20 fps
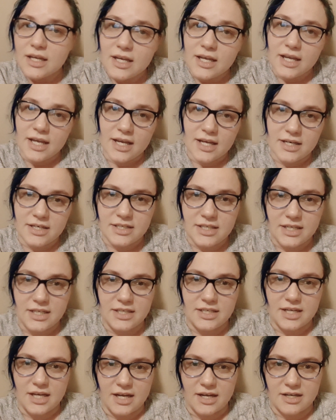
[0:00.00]
and he
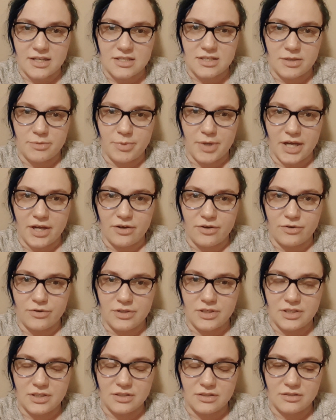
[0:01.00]
talks
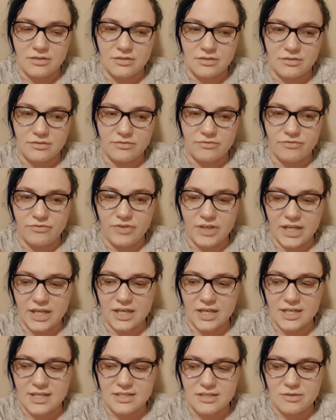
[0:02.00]
about
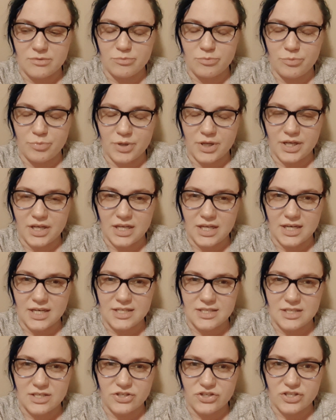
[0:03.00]
veganism, but he
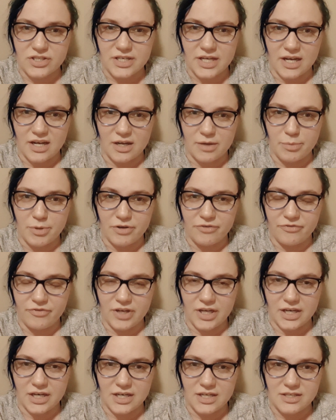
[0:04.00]
doesn't just talk about
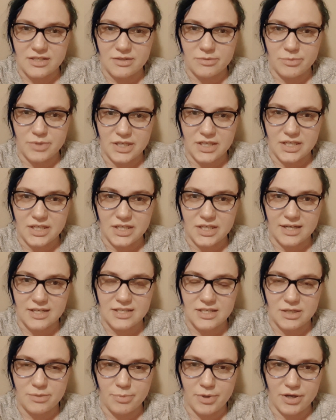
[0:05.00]
veganism, he talks
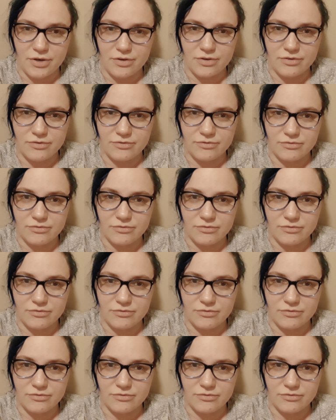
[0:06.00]
about